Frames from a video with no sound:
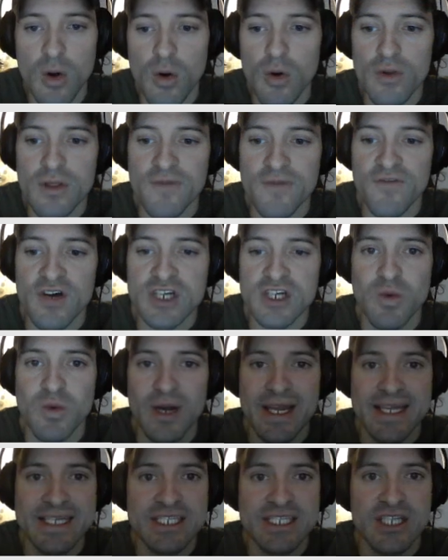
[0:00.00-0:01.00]
The first
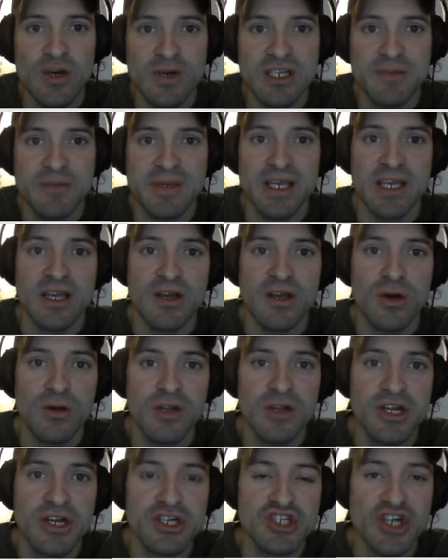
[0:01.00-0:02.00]
one is going to be
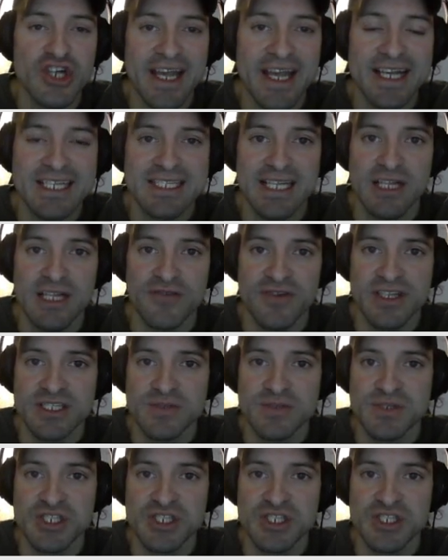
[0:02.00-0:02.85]
Cholinergic Accelerants,